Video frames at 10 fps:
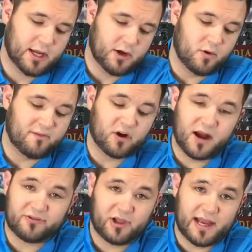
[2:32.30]
Whoever
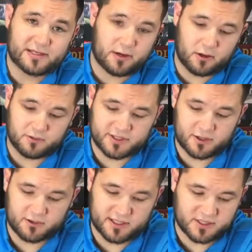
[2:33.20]
got the last card will
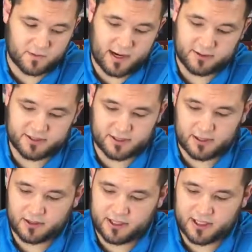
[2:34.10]
start this round. So they
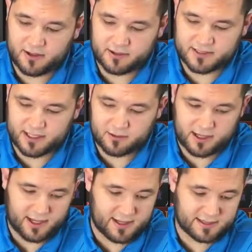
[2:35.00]
look here and say,
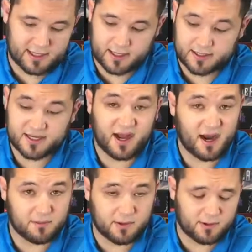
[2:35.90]
okay, that's got a
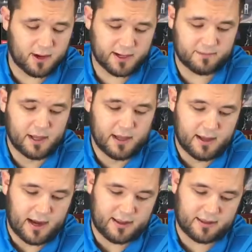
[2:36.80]
ton of blue on it.
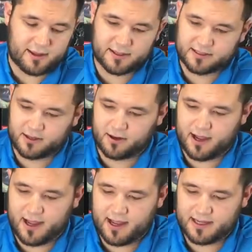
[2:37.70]
I think this card
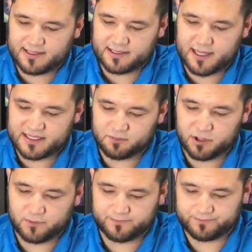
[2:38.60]
has less
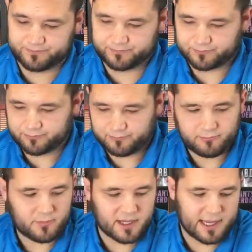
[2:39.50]
blue.
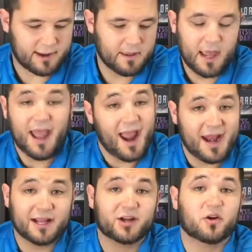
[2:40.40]
Okay,
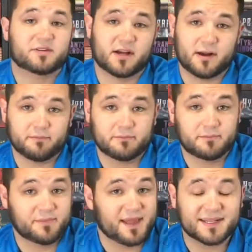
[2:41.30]
and it goes on.
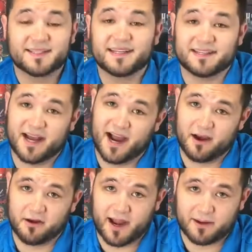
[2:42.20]
That's the
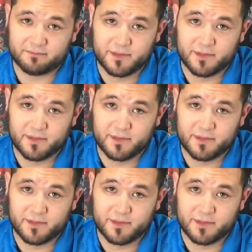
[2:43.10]
entire game.